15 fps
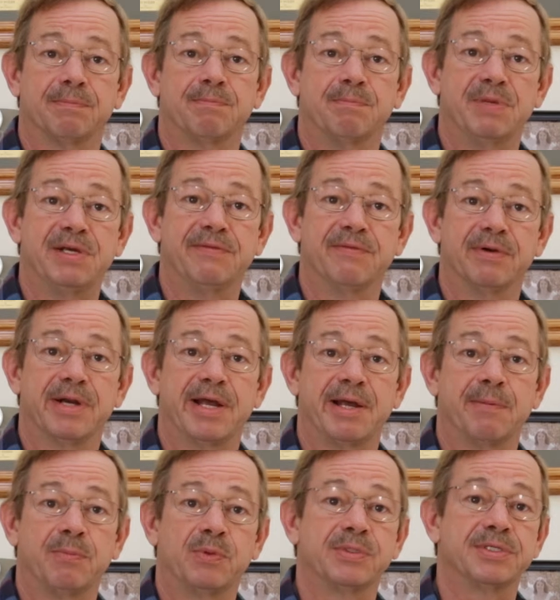in Beaver
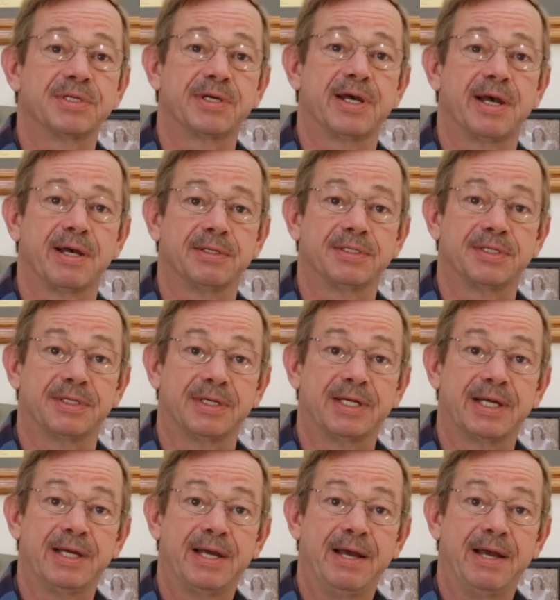Dam, Wisconsin.